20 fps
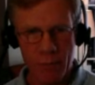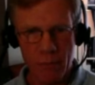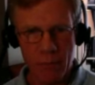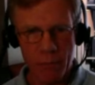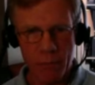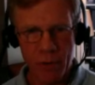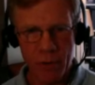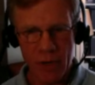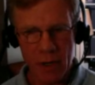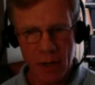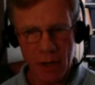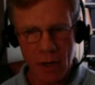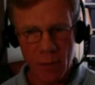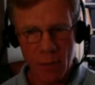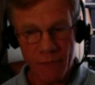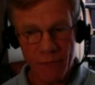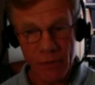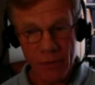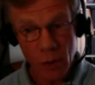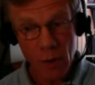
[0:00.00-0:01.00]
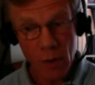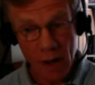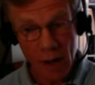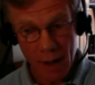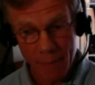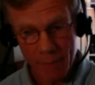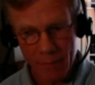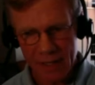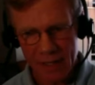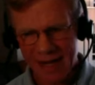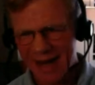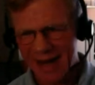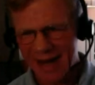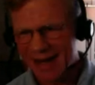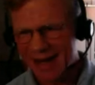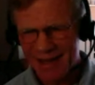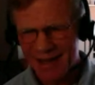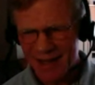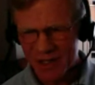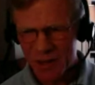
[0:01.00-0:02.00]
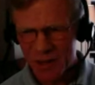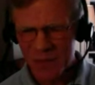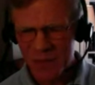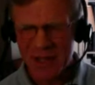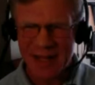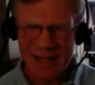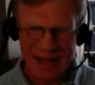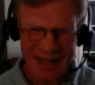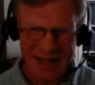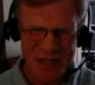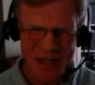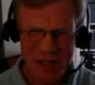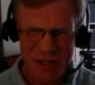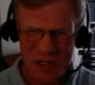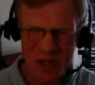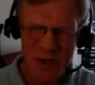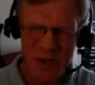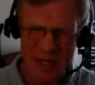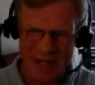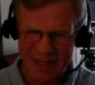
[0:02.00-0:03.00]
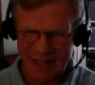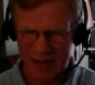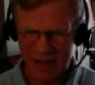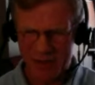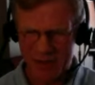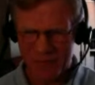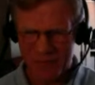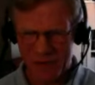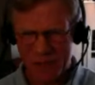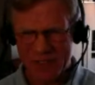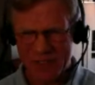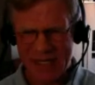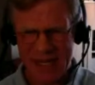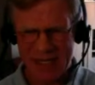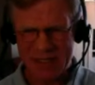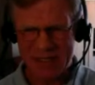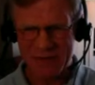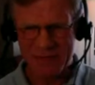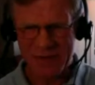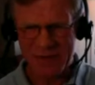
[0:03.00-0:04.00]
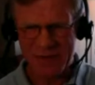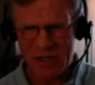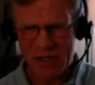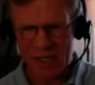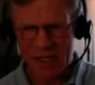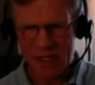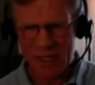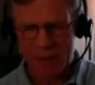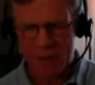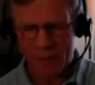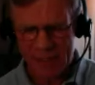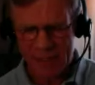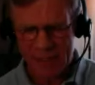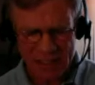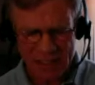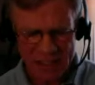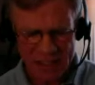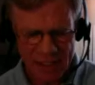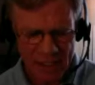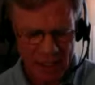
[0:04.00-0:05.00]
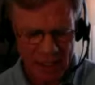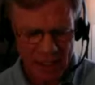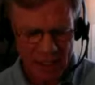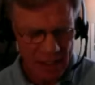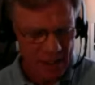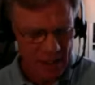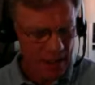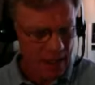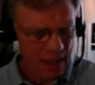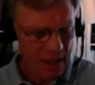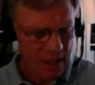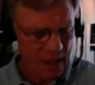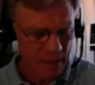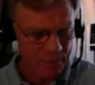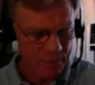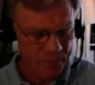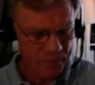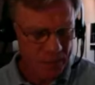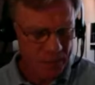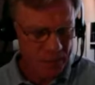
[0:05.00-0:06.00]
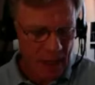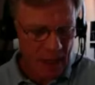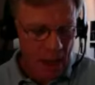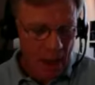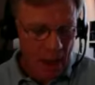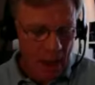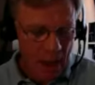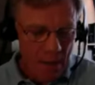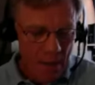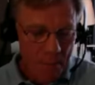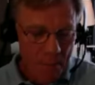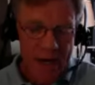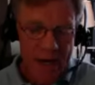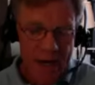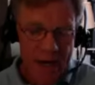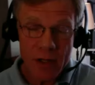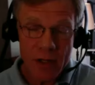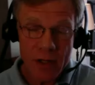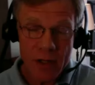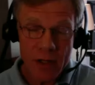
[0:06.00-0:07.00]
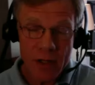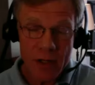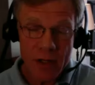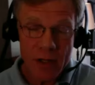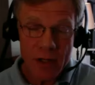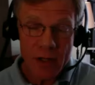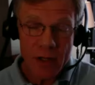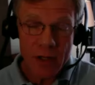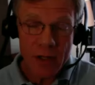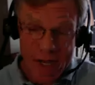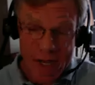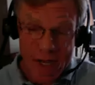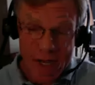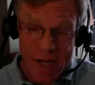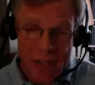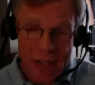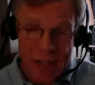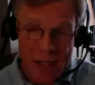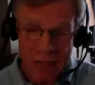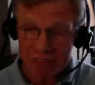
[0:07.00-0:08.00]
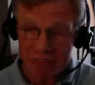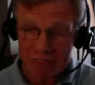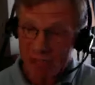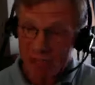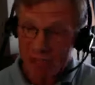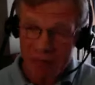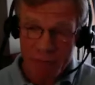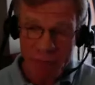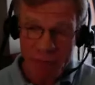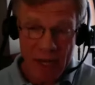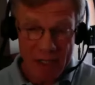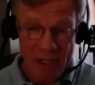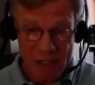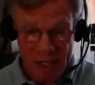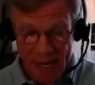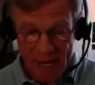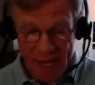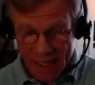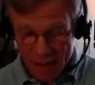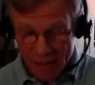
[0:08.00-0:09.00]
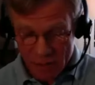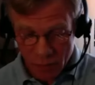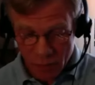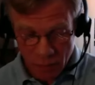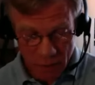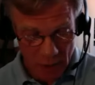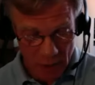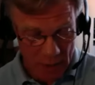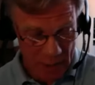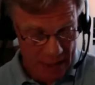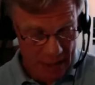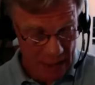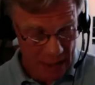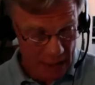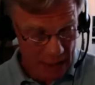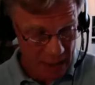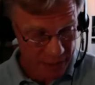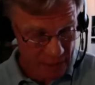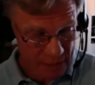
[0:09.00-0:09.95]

put a review up. And I don't think they let you do it until the first day it's officially released. But in the United States, if by chance we're lucky enough